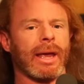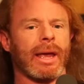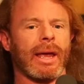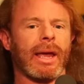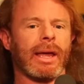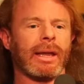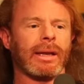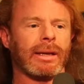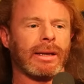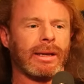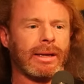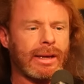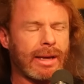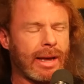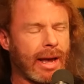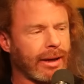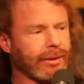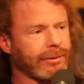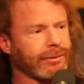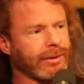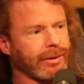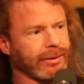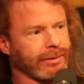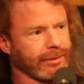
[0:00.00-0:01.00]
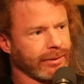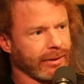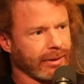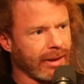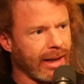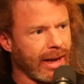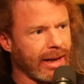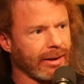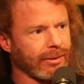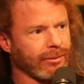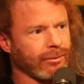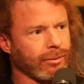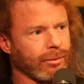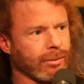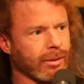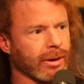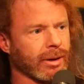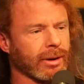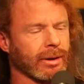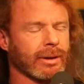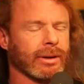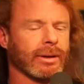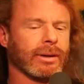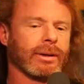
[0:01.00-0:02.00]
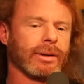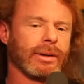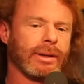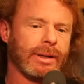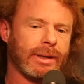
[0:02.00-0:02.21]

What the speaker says: And yes, it's a lot of work.